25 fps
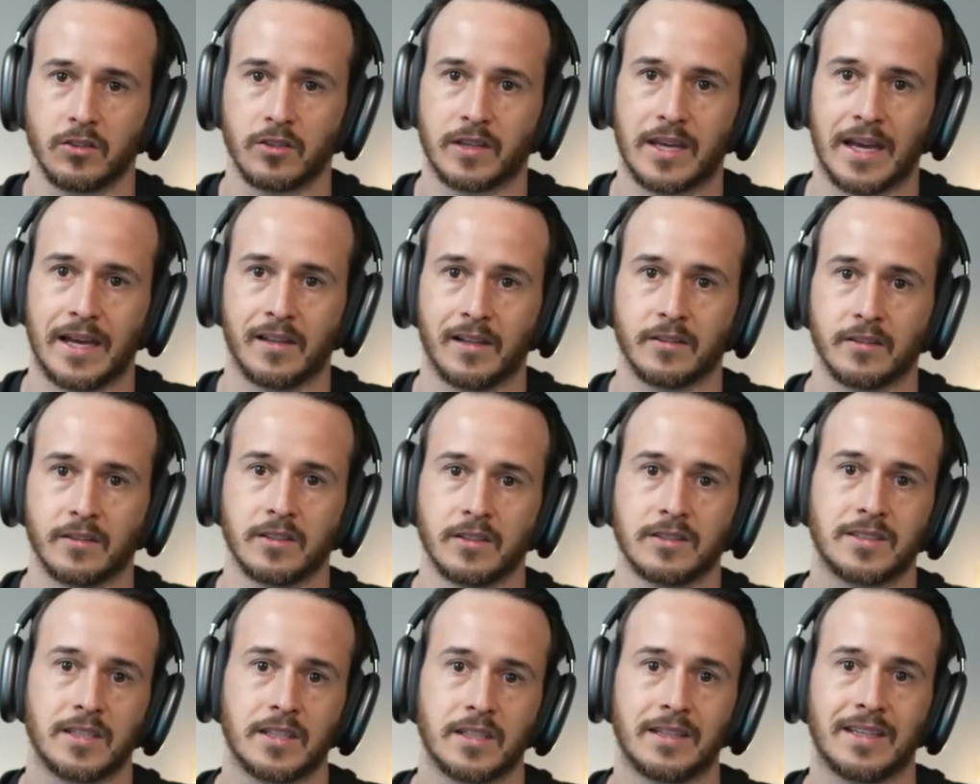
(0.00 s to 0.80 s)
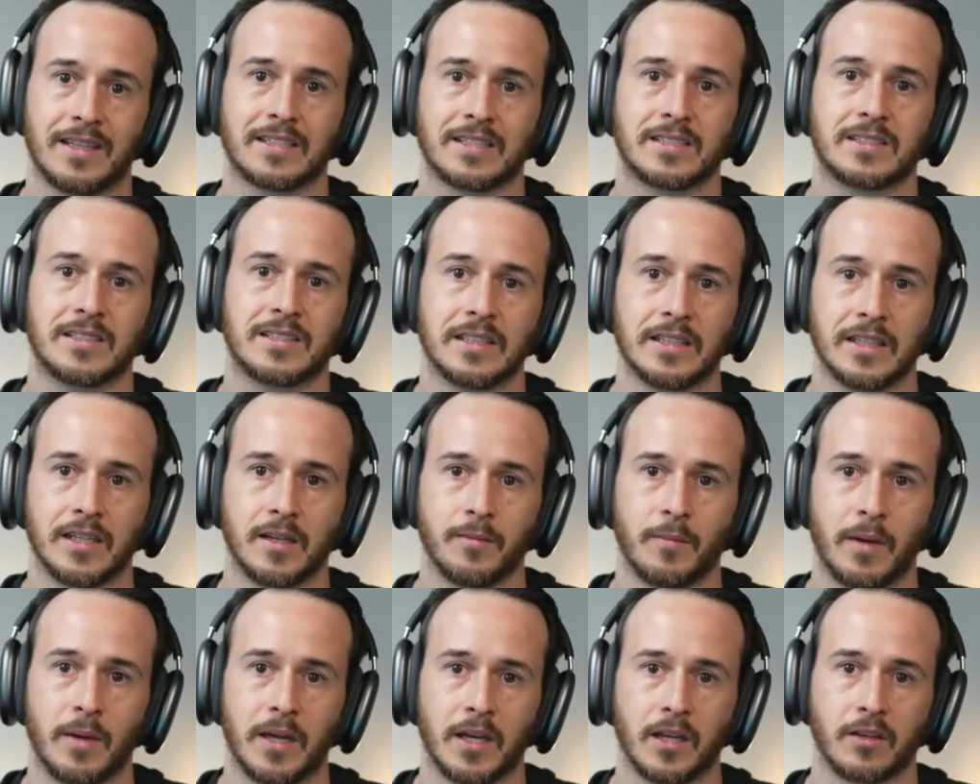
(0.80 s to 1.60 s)
calendar and see they're still in a
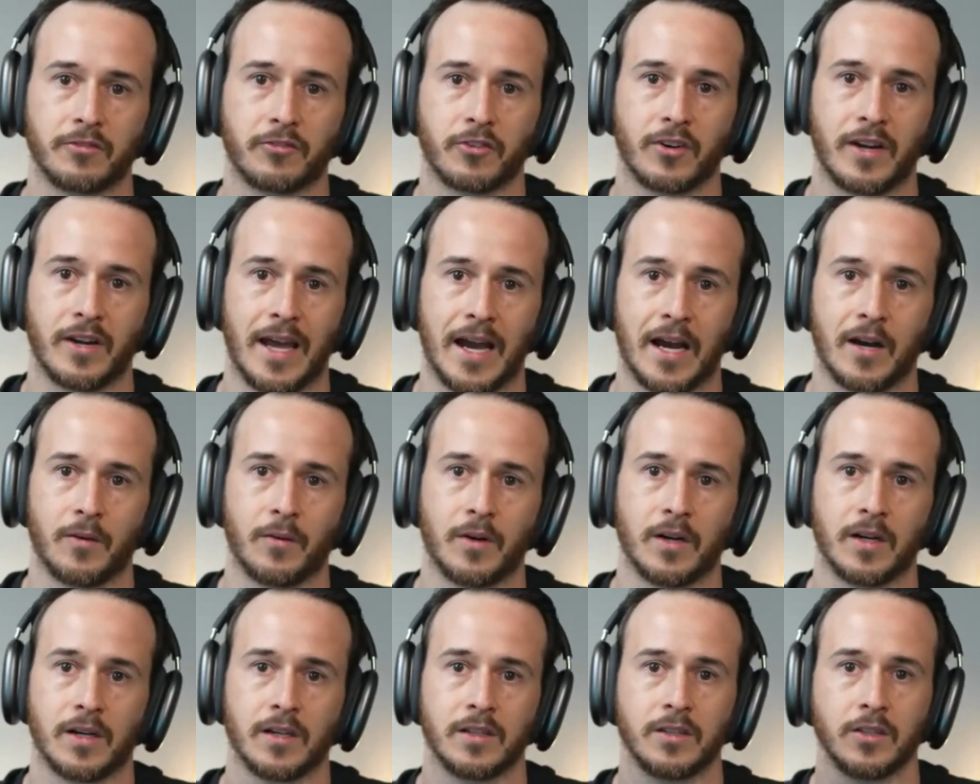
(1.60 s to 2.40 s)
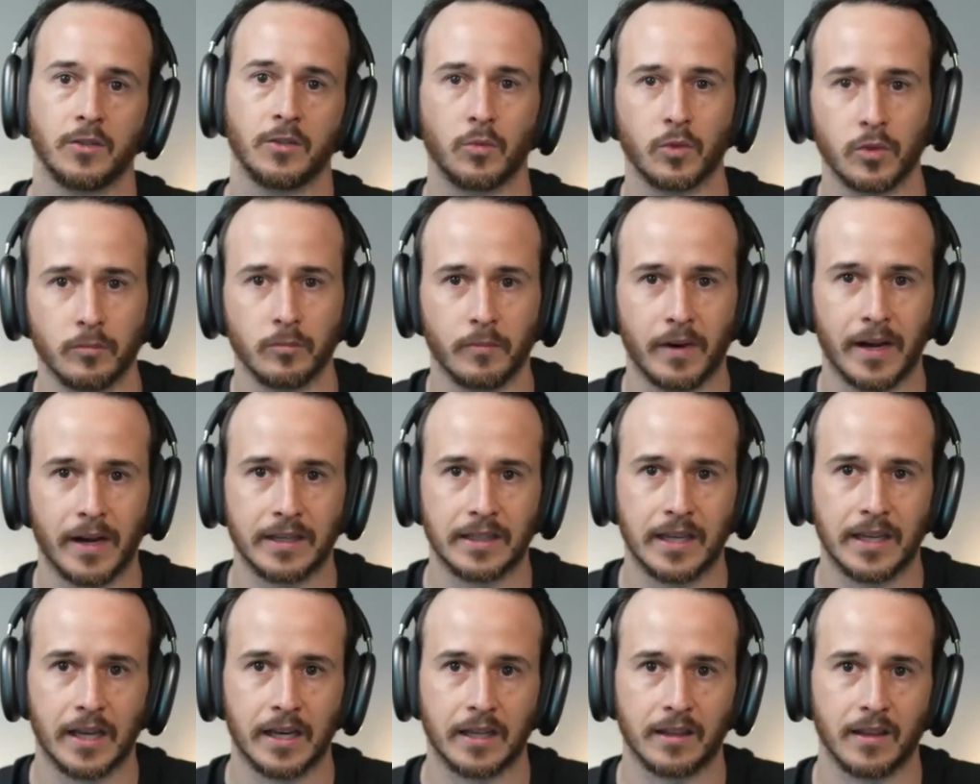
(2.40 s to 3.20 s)
meeting for an hour, and you wouldn't
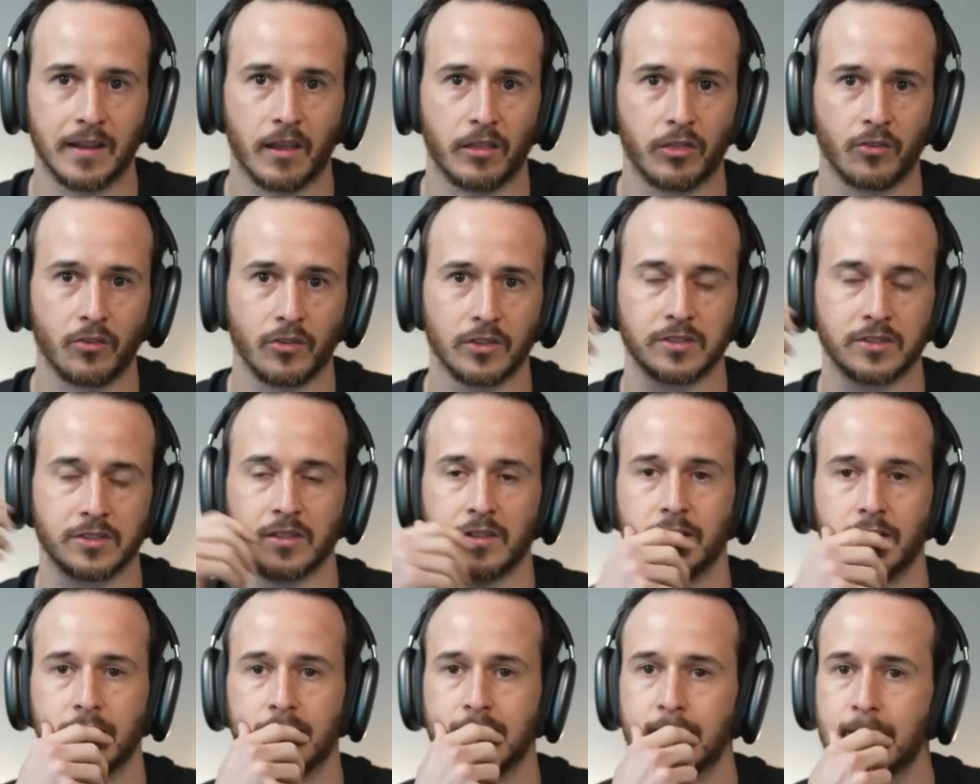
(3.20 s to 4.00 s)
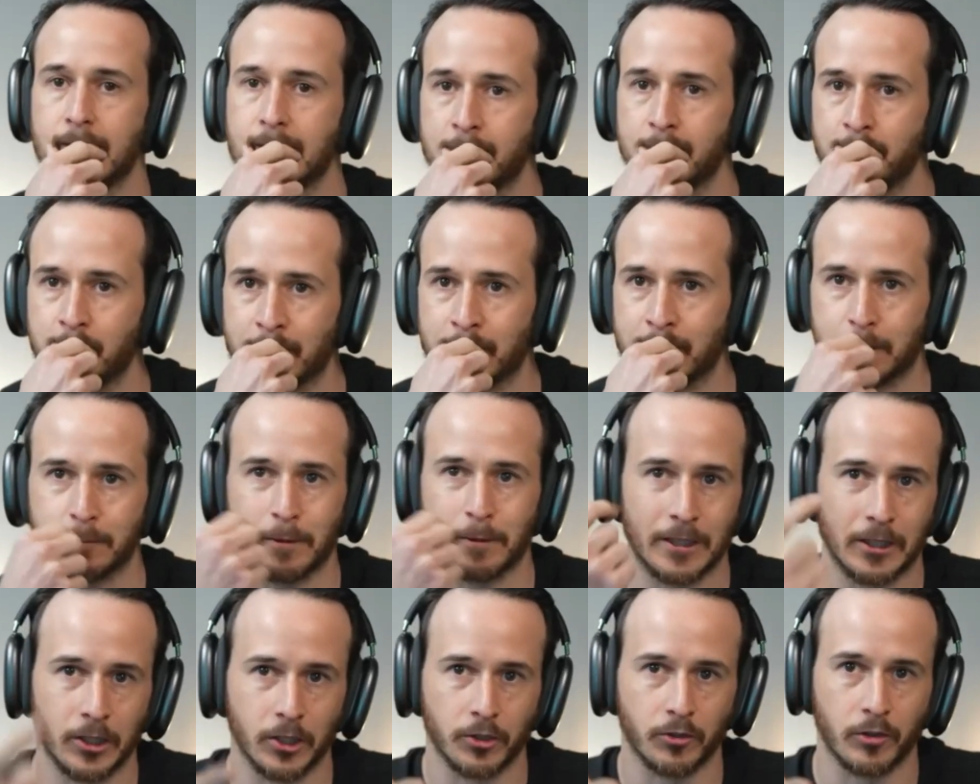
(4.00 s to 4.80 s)
mind getting their thoughts on it. Like, but
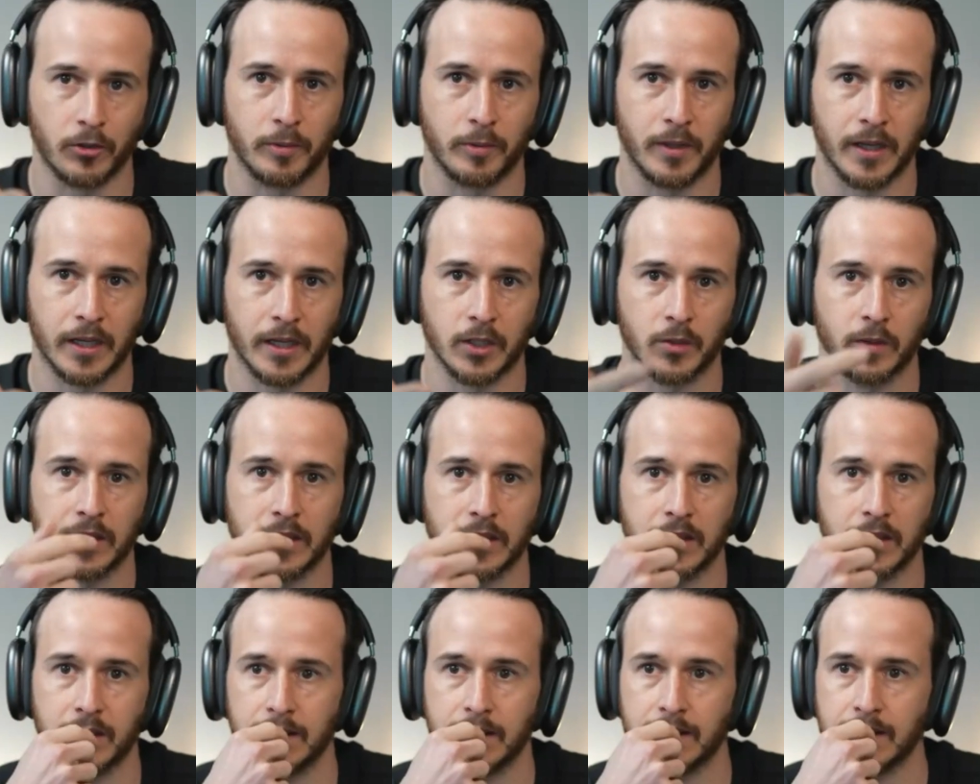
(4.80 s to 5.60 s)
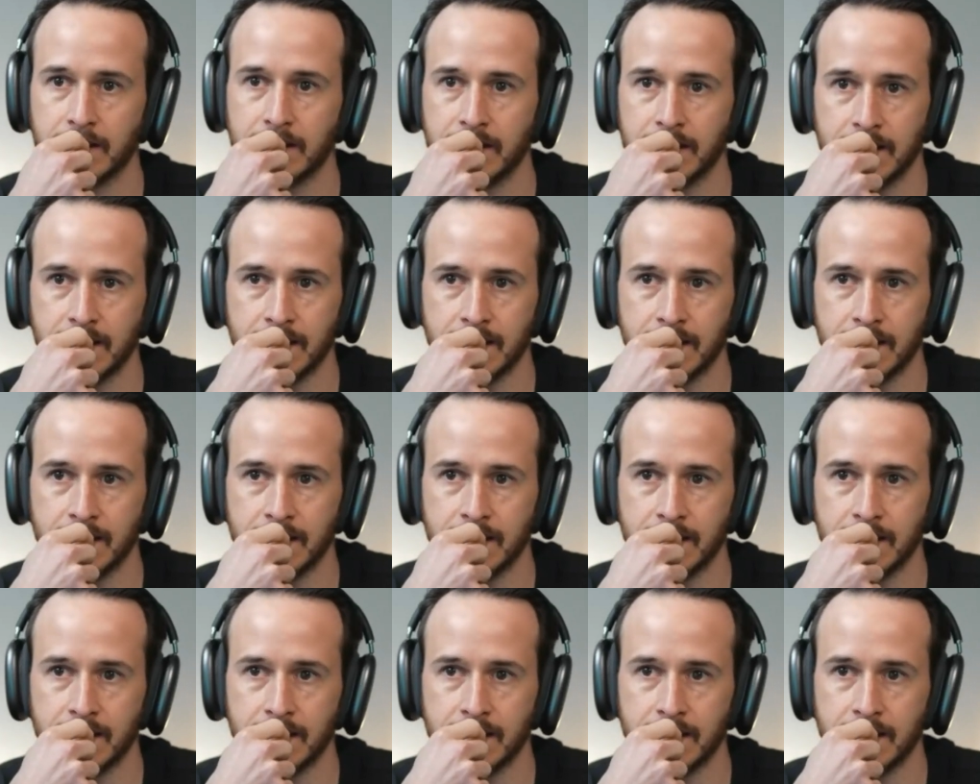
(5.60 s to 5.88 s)
I got to reply quickly.